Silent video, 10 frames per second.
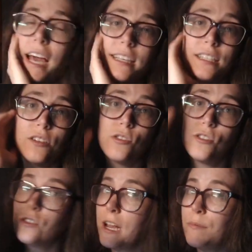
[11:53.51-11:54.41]
She has
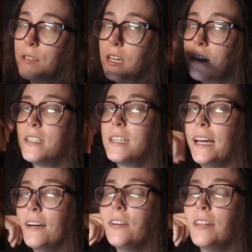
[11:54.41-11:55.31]
little stripes on her
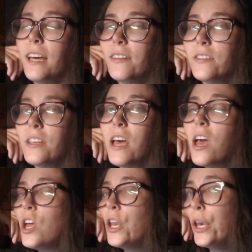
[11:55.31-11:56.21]
tail. That's
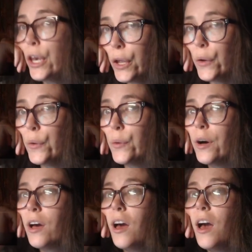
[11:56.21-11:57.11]

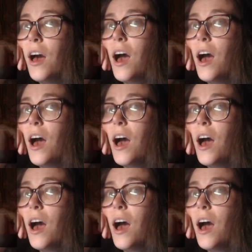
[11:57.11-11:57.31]
new.